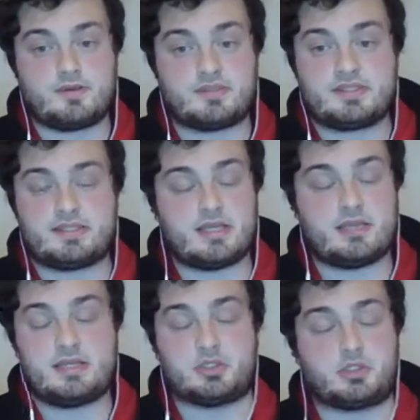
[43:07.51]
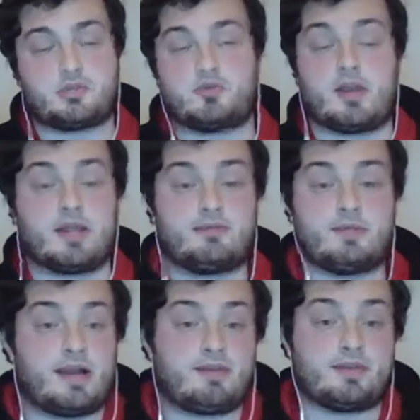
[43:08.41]
Sterling's just great.
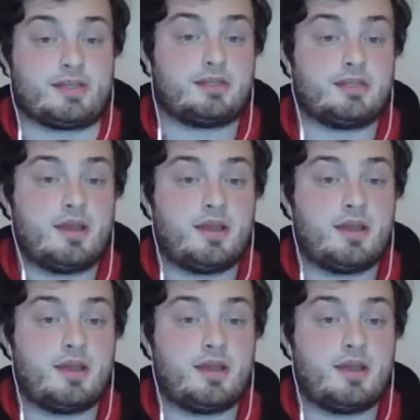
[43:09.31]
I mean,